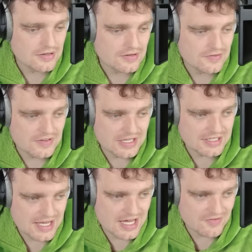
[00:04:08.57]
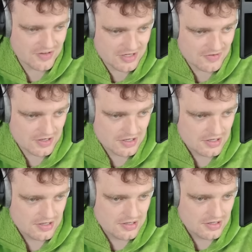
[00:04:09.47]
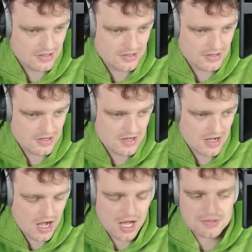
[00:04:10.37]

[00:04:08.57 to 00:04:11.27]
the Indiana Fever, I